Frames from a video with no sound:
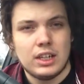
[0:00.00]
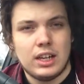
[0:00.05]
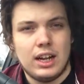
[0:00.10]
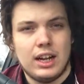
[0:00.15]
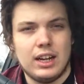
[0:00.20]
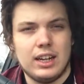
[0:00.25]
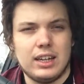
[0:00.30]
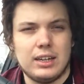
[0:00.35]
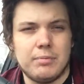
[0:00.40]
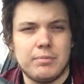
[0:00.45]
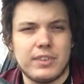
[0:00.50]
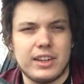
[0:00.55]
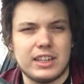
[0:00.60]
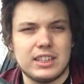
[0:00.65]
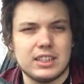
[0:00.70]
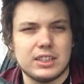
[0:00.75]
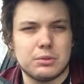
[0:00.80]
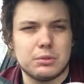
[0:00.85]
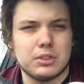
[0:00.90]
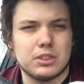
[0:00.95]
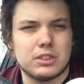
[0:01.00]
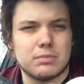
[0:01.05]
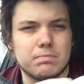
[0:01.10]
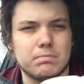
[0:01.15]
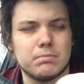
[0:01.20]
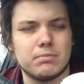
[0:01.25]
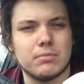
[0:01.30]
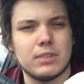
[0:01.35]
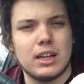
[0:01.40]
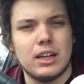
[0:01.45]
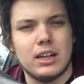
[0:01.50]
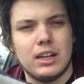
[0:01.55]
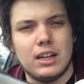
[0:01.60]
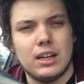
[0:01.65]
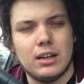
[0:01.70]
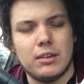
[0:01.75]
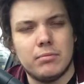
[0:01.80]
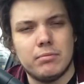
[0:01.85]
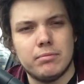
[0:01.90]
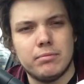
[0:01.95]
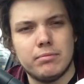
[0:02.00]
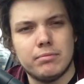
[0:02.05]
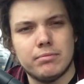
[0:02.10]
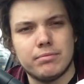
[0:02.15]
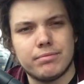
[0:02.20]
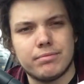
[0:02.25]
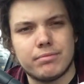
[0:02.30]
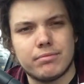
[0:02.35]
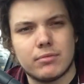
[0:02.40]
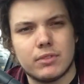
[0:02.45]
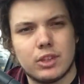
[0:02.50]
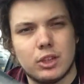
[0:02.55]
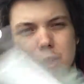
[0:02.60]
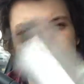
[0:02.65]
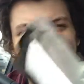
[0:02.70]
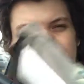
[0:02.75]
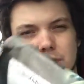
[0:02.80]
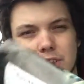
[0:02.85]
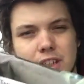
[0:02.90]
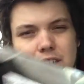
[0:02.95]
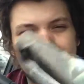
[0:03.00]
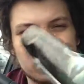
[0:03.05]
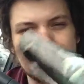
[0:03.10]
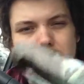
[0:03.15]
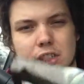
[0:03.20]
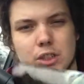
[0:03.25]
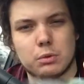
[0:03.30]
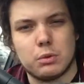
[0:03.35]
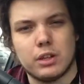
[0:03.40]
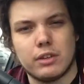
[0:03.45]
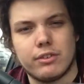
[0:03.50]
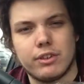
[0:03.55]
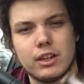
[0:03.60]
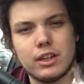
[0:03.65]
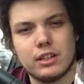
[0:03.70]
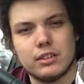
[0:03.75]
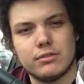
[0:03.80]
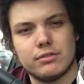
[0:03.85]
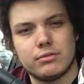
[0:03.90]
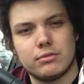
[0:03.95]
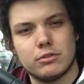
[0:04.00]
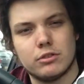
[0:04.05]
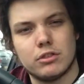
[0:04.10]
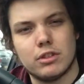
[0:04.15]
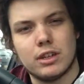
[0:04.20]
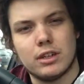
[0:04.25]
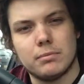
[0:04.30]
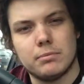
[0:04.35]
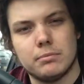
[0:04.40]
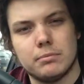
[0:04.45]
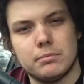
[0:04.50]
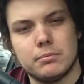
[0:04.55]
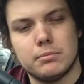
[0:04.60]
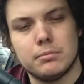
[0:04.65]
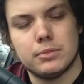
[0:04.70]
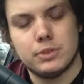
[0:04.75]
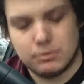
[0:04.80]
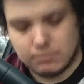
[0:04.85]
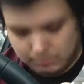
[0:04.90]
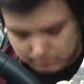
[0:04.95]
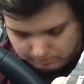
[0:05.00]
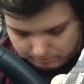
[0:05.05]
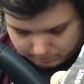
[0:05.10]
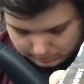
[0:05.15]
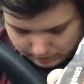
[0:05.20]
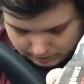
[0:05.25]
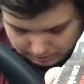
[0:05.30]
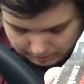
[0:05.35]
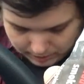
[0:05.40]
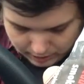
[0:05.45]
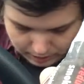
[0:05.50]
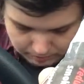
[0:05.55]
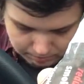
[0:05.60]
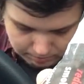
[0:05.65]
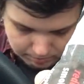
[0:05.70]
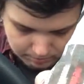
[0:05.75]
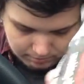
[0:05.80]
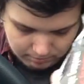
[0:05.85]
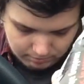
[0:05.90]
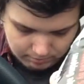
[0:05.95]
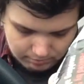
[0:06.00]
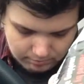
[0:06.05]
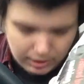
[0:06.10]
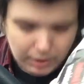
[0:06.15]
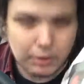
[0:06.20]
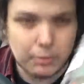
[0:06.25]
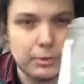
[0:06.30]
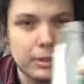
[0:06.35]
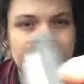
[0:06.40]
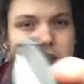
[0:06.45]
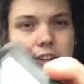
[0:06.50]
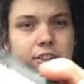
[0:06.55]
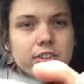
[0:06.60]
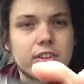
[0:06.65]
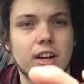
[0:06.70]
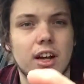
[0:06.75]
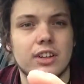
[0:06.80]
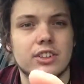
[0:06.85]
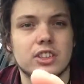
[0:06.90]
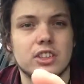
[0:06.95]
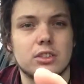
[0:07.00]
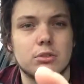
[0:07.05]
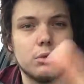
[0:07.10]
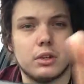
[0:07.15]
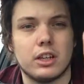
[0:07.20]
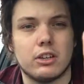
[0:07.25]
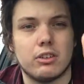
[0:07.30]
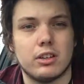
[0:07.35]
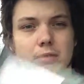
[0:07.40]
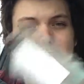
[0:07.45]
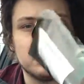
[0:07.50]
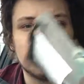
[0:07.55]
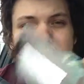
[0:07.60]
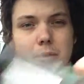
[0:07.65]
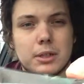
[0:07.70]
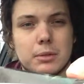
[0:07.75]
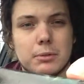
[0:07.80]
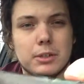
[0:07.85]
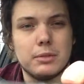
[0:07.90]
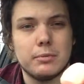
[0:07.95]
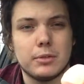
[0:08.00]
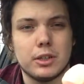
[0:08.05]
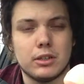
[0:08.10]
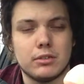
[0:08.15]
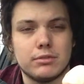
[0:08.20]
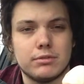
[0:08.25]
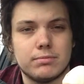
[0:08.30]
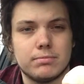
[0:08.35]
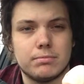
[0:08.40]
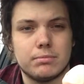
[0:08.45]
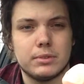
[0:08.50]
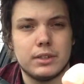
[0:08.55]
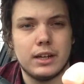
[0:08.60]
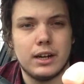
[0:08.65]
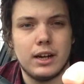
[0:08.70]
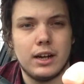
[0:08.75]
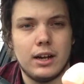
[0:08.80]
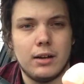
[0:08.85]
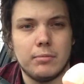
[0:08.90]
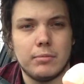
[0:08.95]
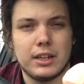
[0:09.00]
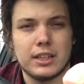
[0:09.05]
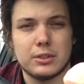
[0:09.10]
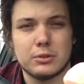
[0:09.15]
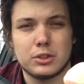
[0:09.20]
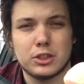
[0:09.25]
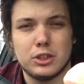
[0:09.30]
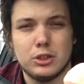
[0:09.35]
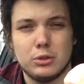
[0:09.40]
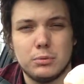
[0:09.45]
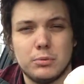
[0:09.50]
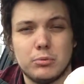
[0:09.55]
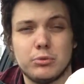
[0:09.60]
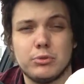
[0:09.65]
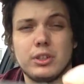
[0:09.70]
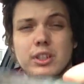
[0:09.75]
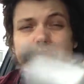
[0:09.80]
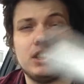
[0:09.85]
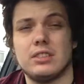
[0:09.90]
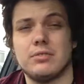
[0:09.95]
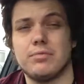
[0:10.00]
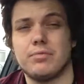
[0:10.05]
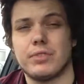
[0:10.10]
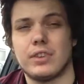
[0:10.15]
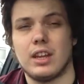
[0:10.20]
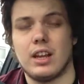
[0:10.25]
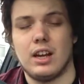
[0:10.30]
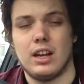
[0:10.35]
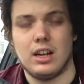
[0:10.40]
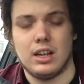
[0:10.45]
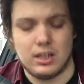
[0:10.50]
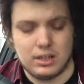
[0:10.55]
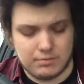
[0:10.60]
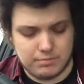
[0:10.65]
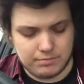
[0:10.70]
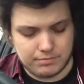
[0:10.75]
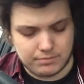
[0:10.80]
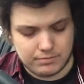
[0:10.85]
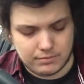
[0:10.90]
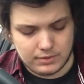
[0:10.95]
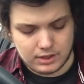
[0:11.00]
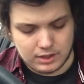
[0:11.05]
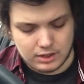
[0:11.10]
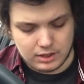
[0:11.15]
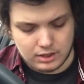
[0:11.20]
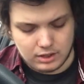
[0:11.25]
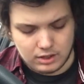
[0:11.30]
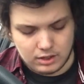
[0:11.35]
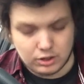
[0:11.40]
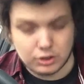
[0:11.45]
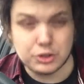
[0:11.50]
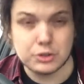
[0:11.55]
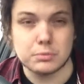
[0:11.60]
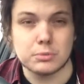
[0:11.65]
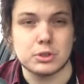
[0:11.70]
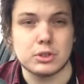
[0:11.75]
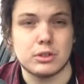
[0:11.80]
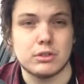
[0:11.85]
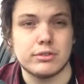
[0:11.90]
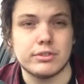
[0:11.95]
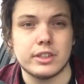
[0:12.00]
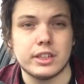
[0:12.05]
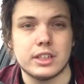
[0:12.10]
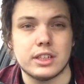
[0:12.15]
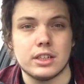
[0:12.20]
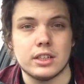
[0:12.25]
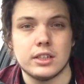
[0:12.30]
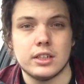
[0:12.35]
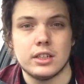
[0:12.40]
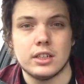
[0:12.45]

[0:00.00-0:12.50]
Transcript: I think this was Cuban Flake, looks like 25 grams, maybe a bit less than that, actually, 20 grams maybe, of, I think it was Cuban Flake, some sort of flake.